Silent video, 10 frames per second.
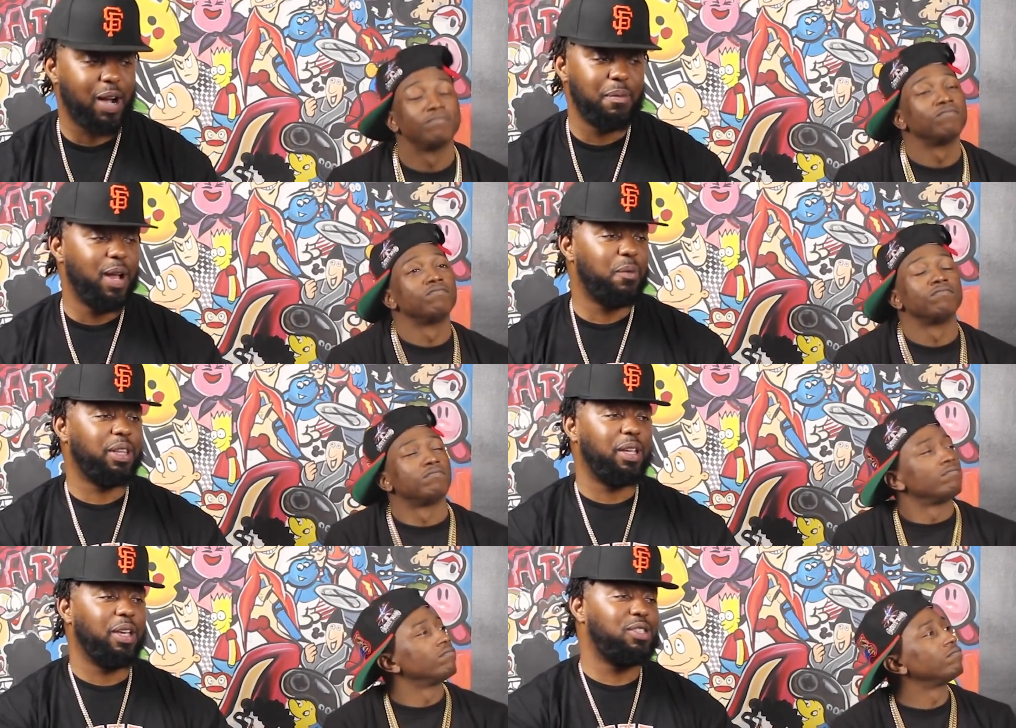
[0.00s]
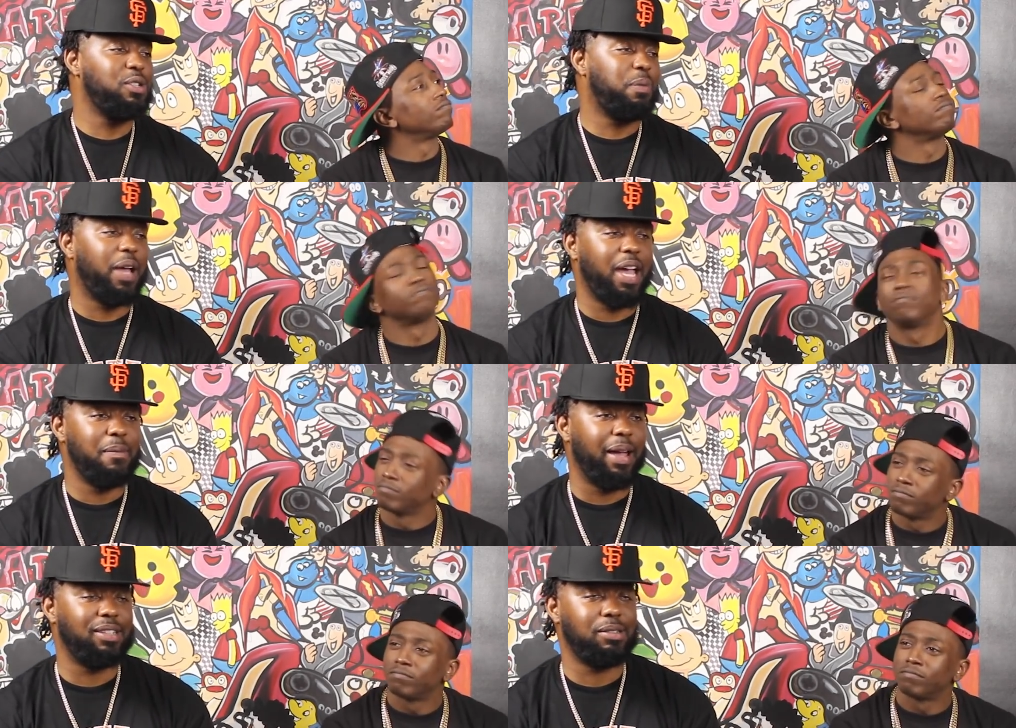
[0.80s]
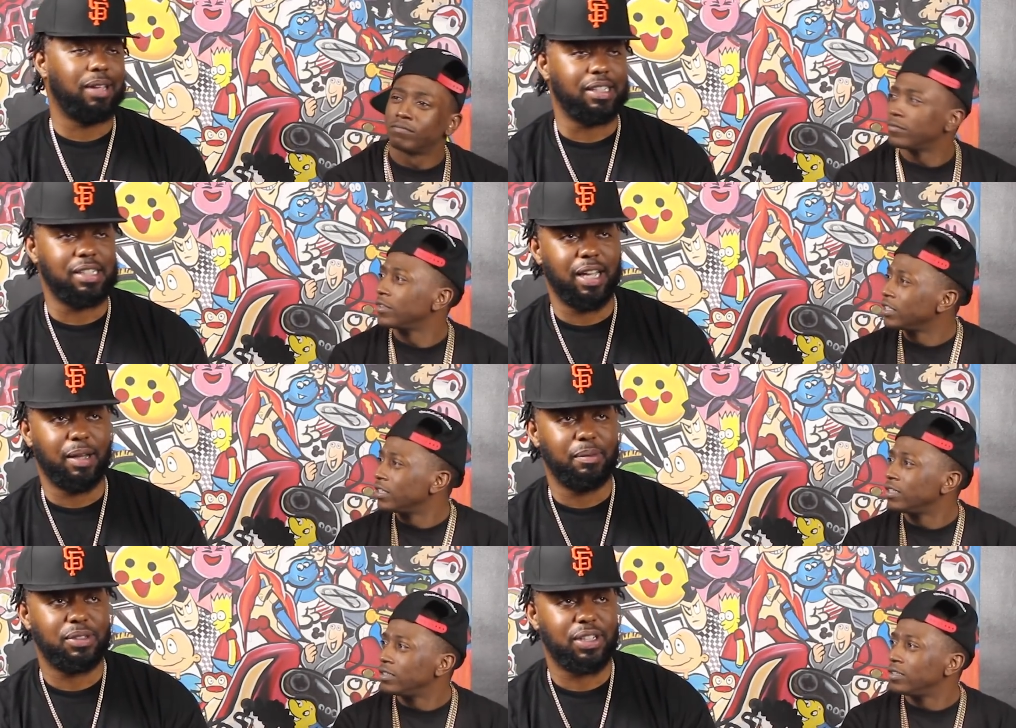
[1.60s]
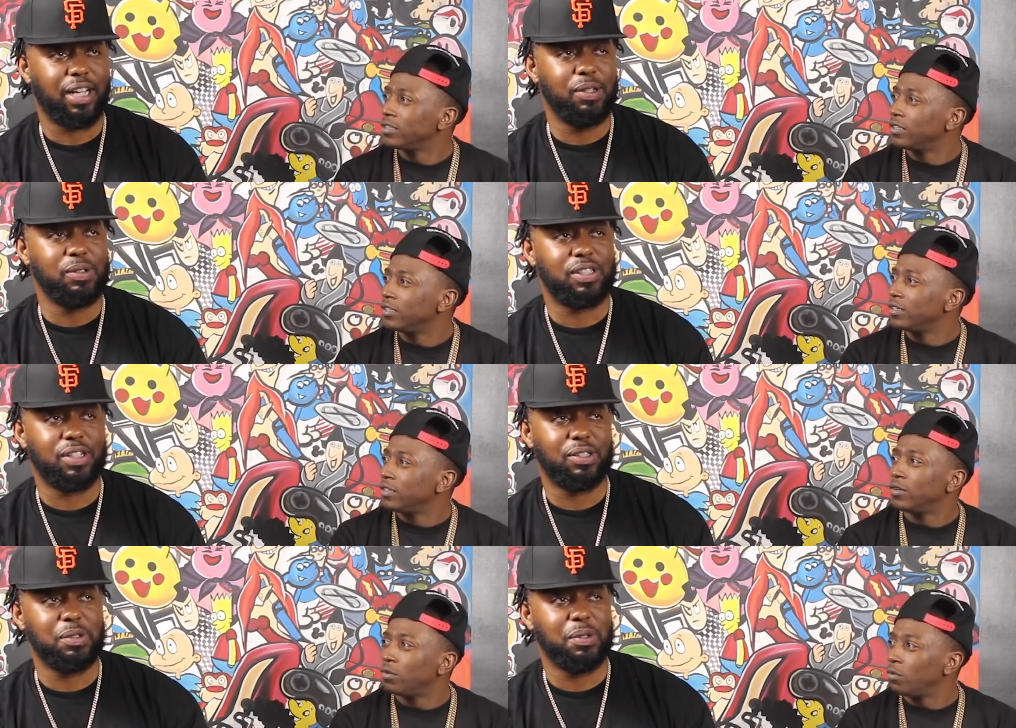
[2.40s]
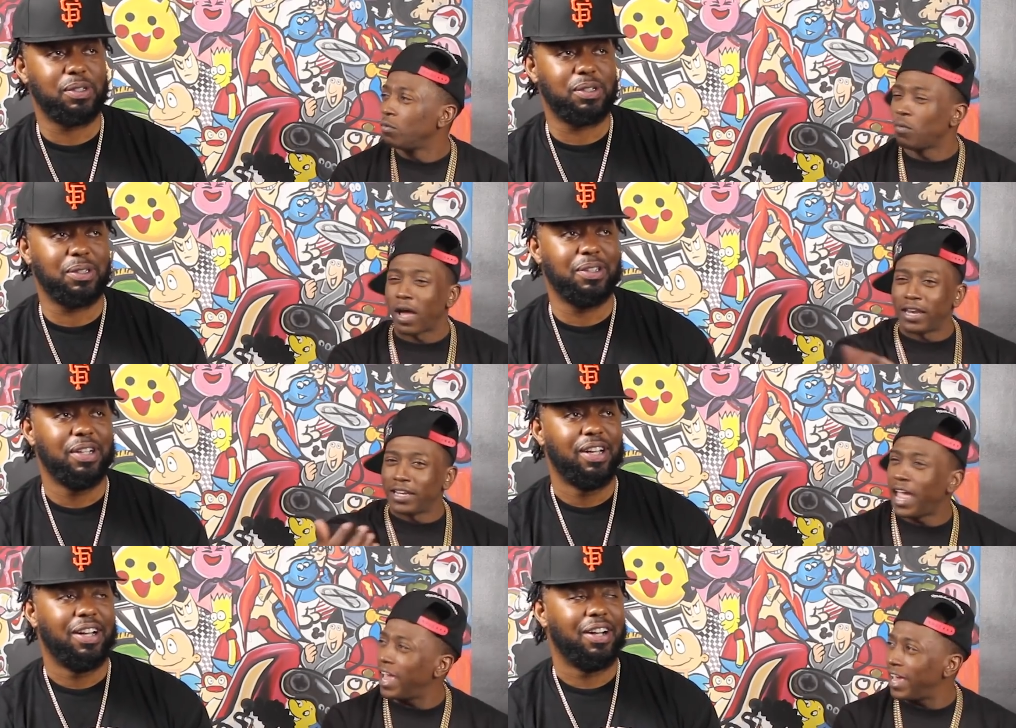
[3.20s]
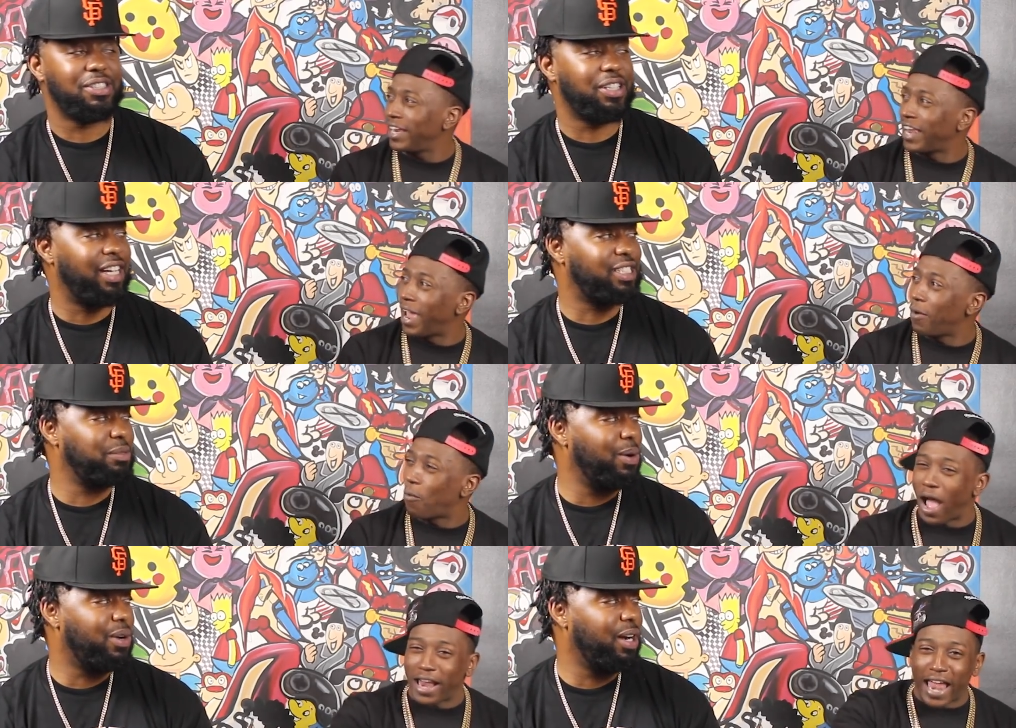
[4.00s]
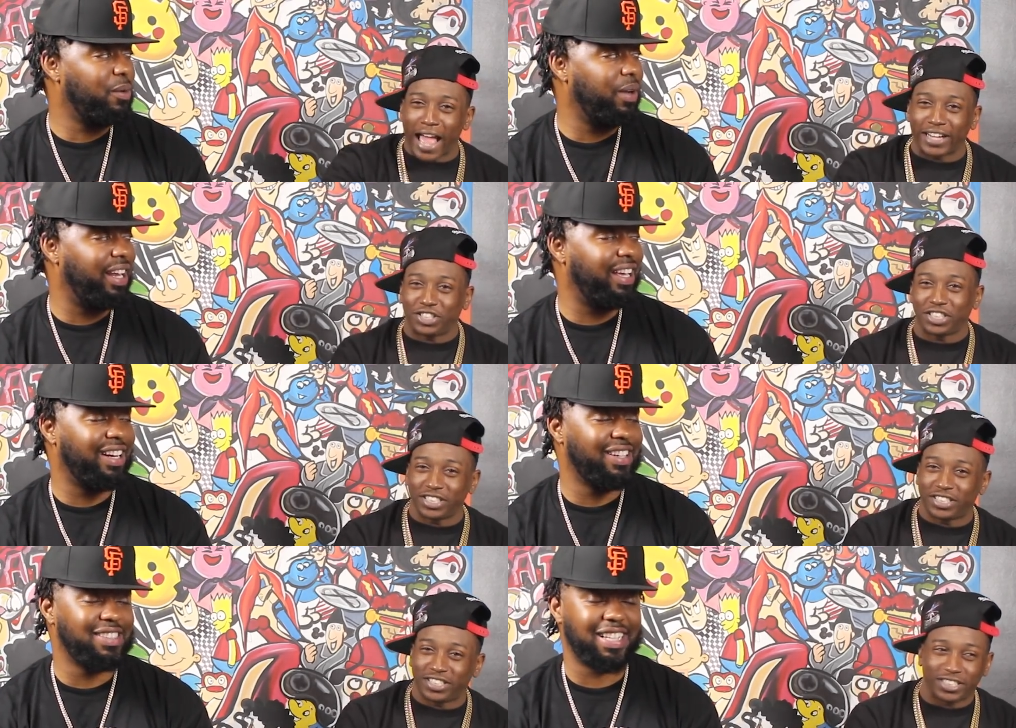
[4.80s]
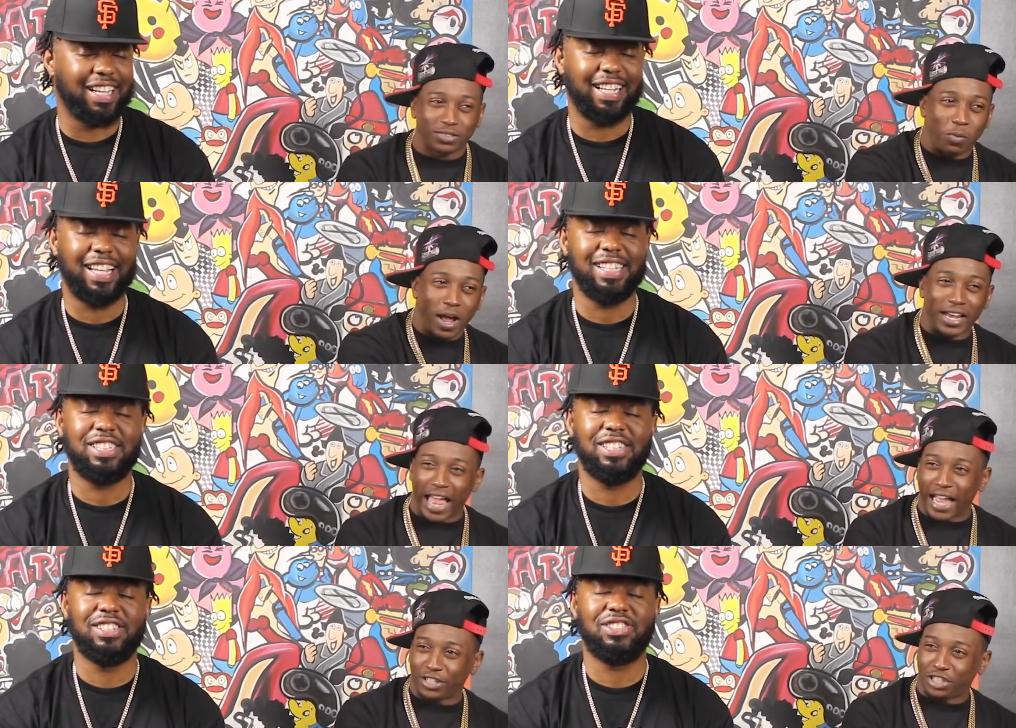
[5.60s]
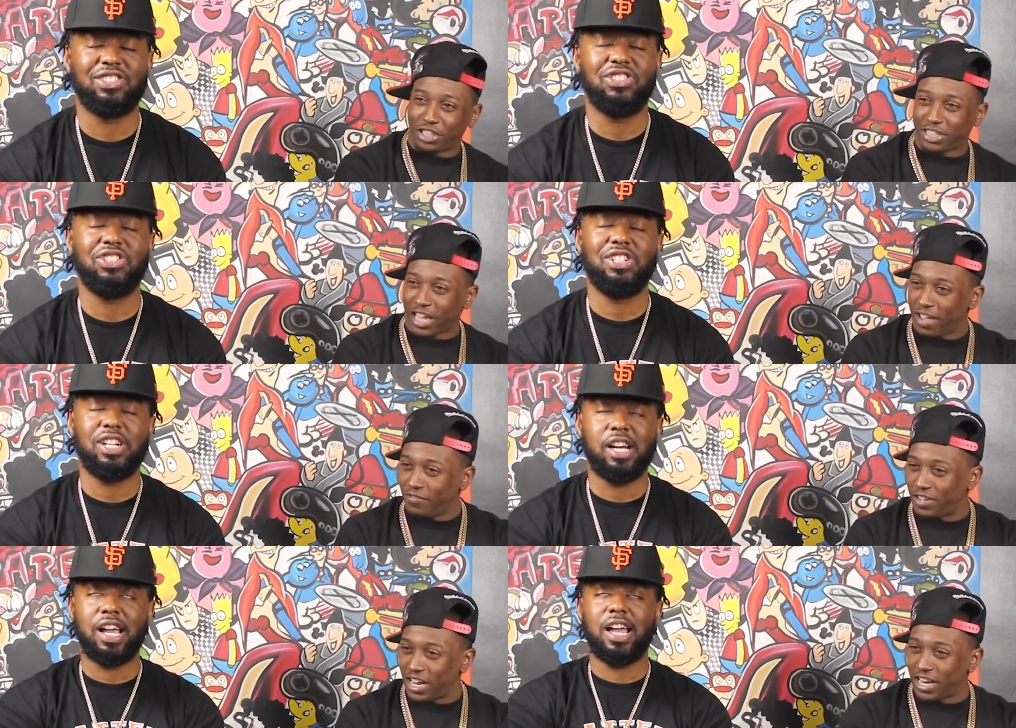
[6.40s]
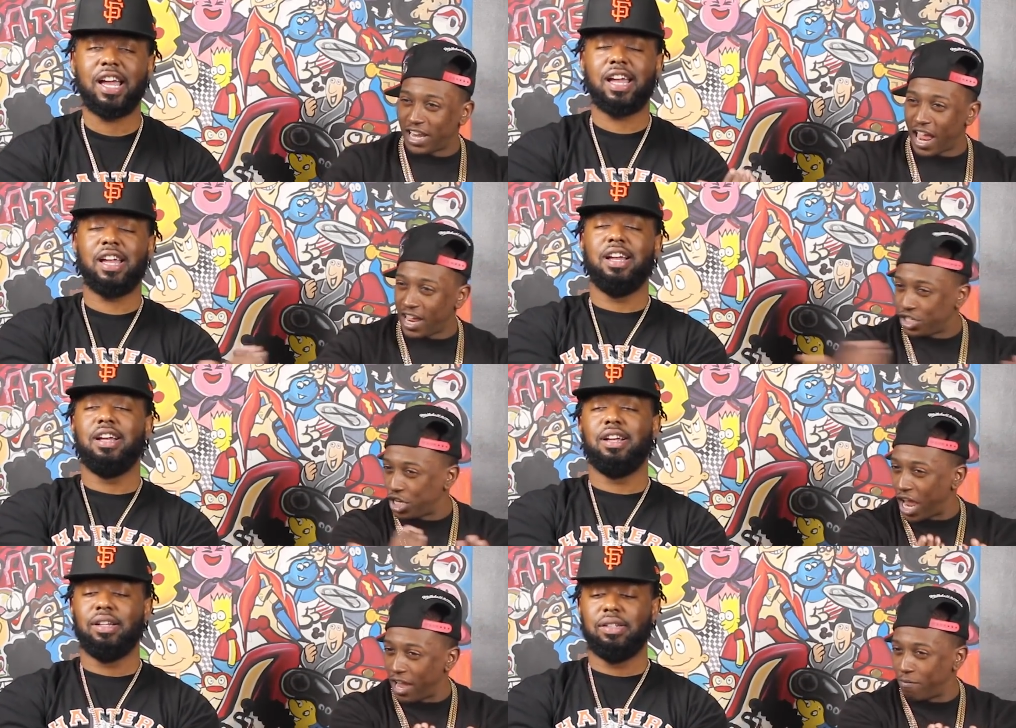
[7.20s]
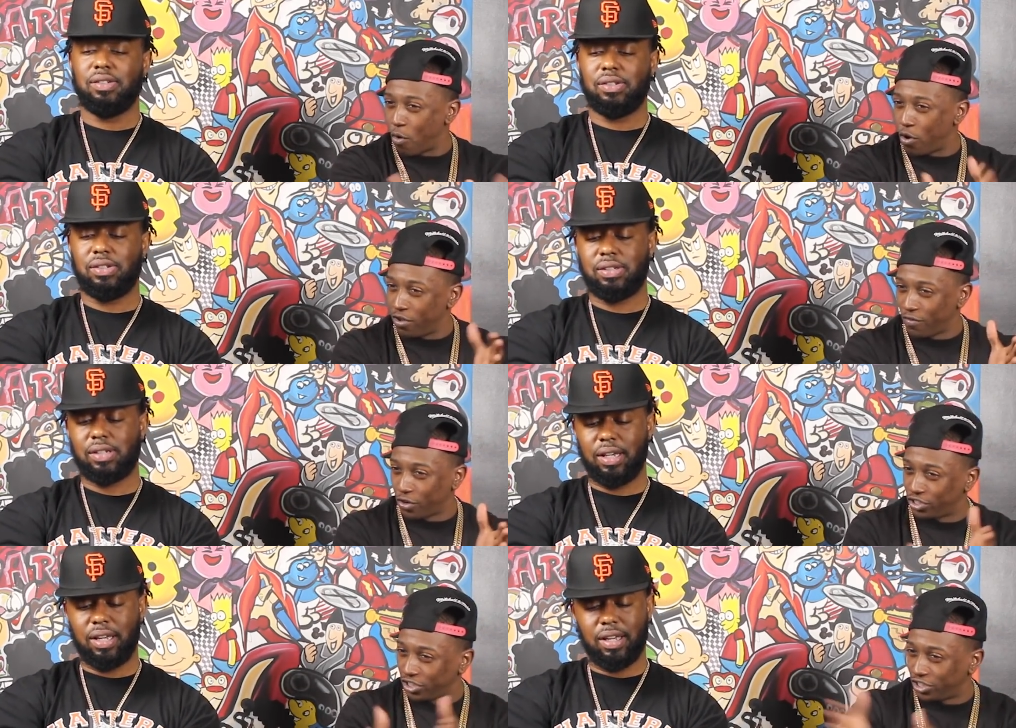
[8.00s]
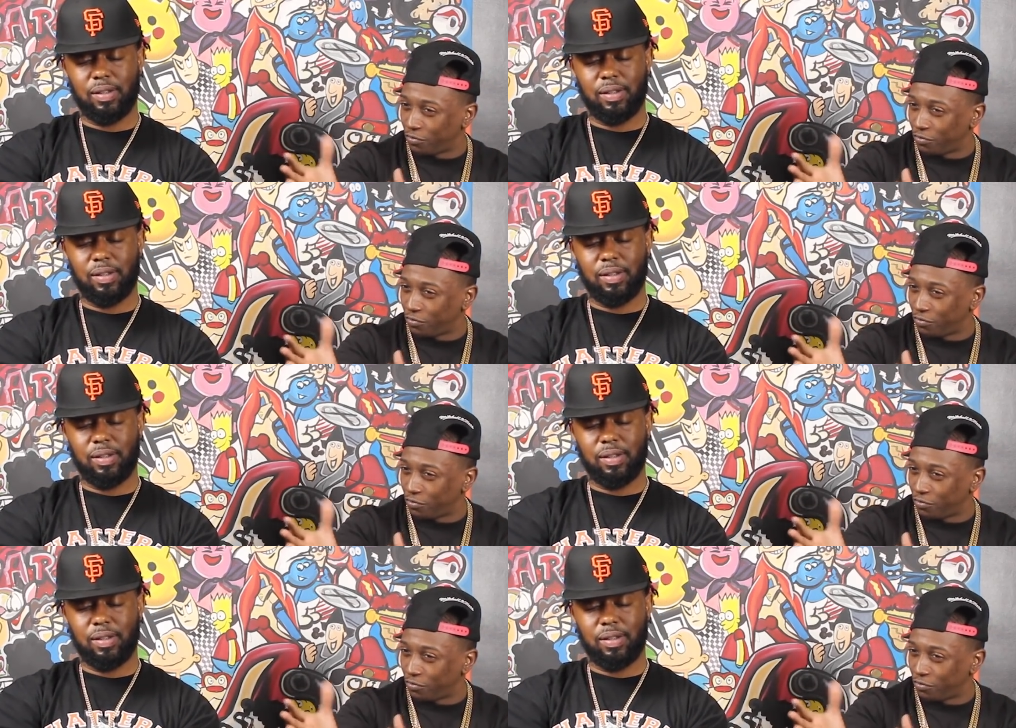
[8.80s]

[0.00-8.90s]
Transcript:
Speaker 1: coming up with the super haymakers, you're like, damn, should I use this in the two
Speaker 2: on two? Yeah, like why not just you know like, why not just have DNA and Jack Boy versus Jeez.